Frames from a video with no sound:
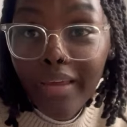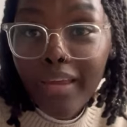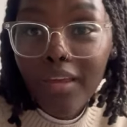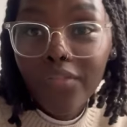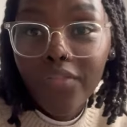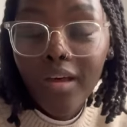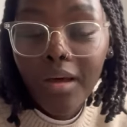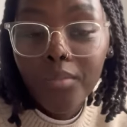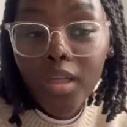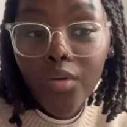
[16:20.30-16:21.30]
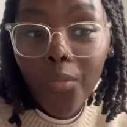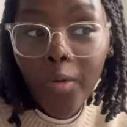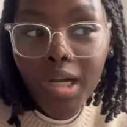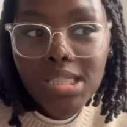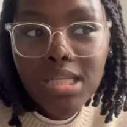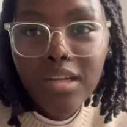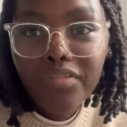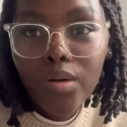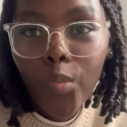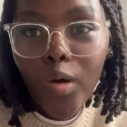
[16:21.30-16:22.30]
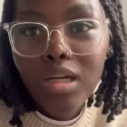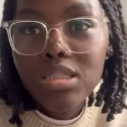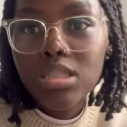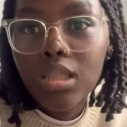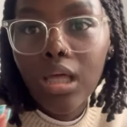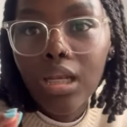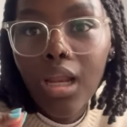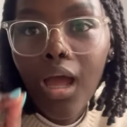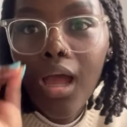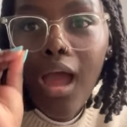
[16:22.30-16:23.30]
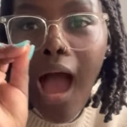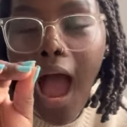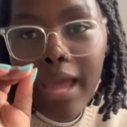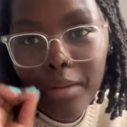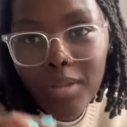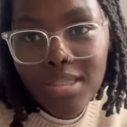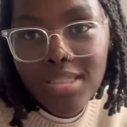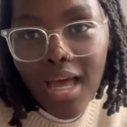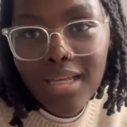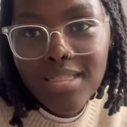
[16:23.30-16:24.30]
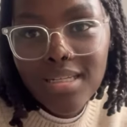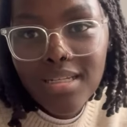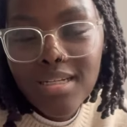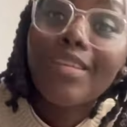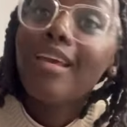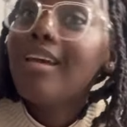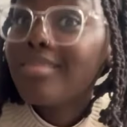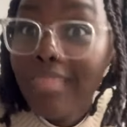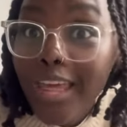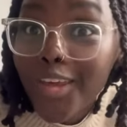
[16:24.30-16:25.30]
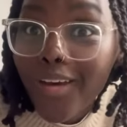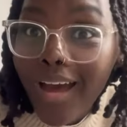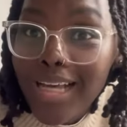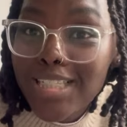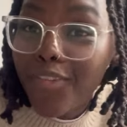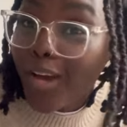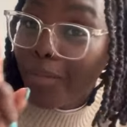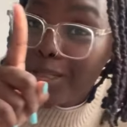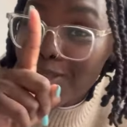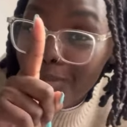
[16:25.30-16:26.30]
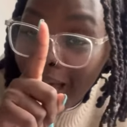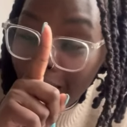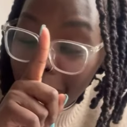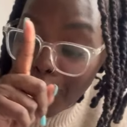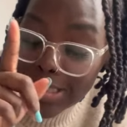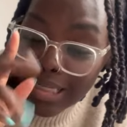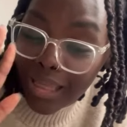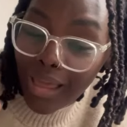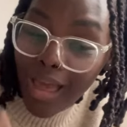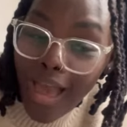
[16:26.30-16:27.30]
if it works, and if it works, then I am excited. Thank you guys for coming to my unboxing.